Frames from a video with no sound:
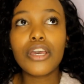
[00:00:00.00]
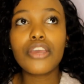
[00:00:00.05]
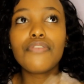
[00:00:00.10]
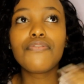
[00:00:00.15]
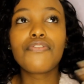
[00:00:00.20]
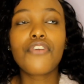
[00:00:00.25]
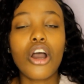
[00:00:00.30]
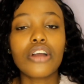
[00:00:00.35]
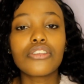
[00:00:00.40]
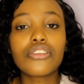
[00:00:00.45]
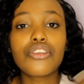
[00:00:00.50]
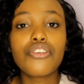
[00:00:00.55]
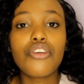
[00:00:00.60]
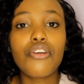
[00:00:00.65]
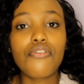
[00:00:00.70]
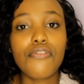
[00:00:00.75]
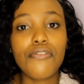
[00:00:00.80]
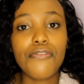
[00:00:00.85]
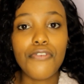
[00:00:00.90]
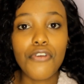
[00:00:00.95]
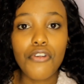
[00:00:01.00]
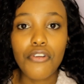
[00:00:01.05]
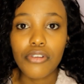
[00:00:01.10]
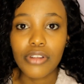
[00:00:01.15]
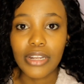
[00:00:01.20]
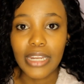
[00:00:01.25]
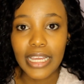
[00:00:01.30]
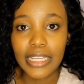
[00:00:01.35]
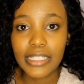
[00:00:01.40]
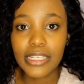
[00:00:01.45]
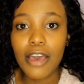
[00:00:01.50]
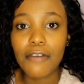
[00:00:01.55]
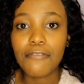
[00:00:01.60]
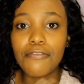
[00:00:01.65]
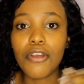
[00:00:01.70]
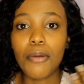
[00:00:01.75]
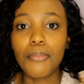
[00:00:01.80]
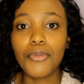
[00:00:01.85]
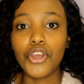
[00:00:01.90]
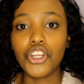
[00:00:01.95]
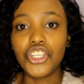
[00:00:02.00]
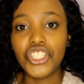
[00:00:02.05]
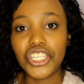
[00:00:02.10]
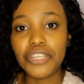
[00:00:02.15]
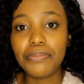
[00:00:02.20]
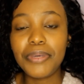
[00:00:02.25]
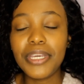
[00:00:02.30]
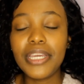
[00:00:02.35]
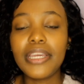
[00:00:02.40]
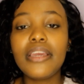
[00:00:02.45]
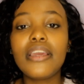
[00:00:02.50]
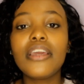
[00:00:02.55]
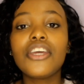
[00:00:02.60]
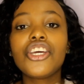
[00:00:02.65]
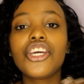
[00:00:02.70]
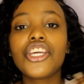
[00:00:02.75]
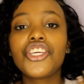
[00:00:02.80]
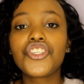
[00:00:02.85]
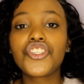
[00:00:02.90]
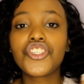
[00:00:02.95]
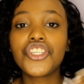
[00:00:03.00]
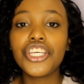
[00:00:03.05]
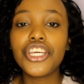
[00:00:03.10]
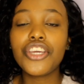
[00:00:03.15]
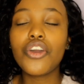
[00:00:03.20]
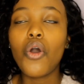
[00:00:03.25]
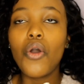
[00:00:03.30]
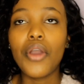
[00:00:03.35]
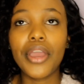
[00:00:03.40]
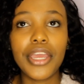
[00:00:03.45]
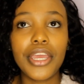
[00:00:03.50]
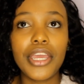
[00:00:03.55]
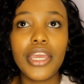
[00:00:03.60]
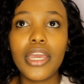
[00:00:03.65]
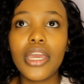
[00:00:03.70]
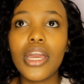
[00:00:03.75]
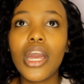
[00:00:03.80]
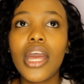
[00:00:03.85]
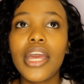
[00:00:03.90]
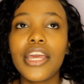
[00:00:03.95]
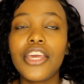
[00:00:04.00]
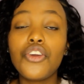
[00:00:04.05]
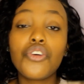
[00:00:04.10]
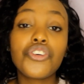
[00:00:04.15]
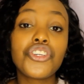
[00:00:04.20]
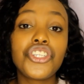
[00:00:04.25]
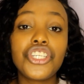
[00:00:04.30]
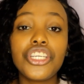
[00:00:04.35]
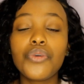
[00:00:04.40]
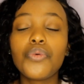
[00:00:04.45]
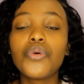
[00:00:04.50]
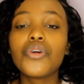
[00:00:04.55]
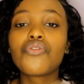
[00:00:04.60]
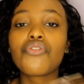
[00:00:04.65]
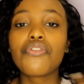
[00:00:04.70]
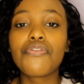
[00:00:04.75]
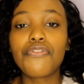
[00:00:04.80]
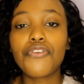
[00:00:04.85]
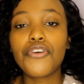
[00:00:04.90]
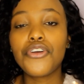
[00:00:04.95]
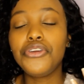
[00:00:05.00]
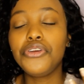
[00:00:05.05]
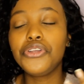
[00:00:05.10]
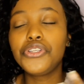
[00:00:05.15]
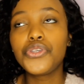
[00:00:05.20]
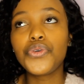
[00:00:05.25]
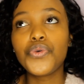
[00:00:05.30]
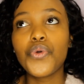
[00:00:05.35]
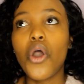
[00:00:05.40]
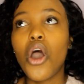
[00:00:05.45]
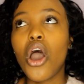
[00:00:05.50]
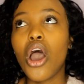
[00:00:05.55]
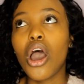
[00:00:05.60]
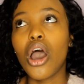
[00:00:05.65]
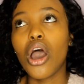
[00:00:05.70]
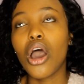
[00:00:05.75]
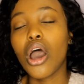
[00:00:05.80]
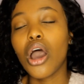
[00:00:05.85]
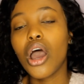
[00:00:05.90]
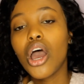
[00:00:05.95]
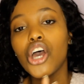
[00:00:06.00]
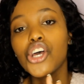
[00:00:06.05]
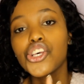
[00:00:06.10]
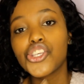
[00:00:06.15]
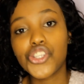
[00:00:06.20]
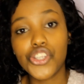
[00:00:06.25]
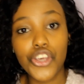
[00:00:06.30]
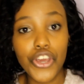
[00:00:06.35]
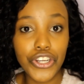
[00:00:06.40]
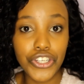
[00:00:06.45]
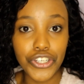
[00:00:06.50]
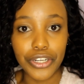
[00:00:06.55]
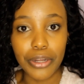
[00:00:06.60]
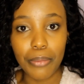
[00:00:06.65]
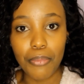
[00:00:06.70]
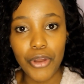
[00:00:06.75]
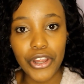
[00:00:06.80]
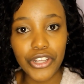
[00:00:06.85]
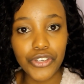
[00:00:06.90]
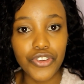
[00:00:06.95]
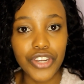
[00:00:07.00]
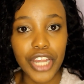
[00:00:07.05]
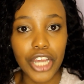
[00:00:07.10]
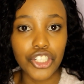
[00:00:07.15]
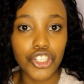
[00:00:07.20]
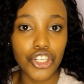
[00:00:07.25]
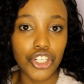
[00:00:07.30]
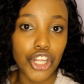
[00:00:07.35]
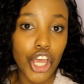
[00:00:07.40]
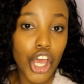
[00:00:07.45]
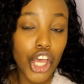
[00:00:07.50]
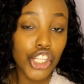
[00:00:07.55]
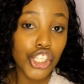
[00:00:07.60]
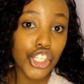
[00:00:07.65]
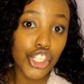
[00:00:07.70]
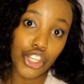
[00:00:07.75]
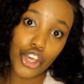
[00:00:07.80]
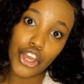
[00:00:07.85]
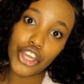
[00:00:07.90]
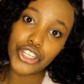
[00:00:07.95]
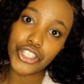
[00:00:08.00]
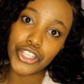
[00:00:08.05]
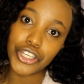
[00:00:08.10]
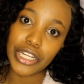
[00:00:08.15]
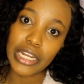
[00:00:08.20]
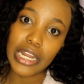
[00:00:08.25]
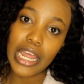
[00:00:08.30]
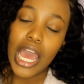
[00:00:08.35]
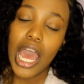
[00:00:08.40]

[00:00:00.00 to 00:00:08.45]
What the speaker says: you've gotten your referral letter from your GP, he or she will refer you to a surgeon, a breast reduction surgeon,